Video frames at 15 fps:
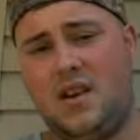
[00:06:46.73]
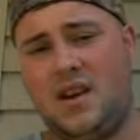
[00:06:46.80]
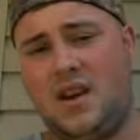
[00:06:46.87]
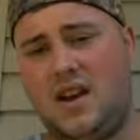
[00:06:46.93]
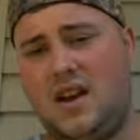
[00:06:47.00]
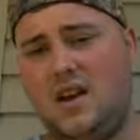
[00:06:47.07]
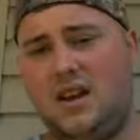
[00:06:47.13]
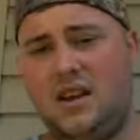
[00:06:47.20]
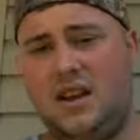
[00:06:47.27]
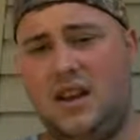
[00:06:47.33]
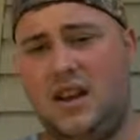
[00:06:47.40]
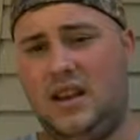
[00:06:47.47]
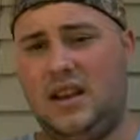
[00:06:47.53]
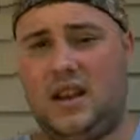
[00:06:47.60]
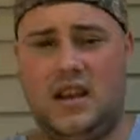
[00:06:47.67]
and
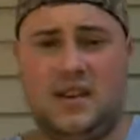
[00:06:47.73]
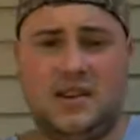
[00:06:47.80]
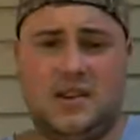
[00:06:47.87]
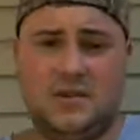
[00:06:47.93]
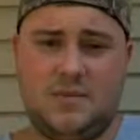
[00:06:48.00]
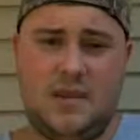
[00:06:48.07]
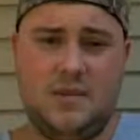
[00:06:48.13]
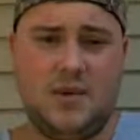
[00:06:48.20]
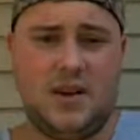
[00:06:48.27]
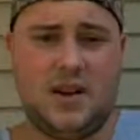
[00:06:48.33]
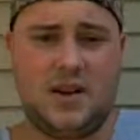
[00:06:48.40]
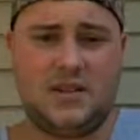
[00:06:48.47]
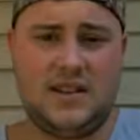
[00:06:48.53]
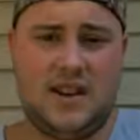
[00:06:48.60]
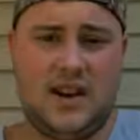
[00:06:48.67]
he tells me what
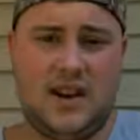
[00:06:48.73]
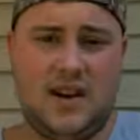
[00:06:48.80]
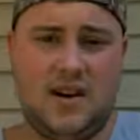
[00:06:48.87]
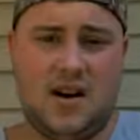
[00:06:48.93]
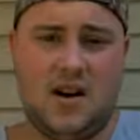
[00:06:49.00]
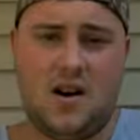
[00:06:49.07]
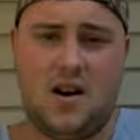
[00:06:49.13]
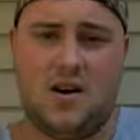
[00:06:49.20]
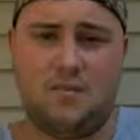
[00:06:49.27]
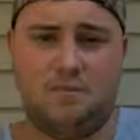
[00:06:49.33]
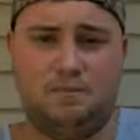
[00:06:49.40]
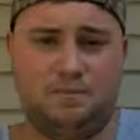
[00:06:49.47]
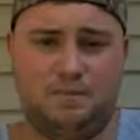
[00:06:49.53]
not to get. But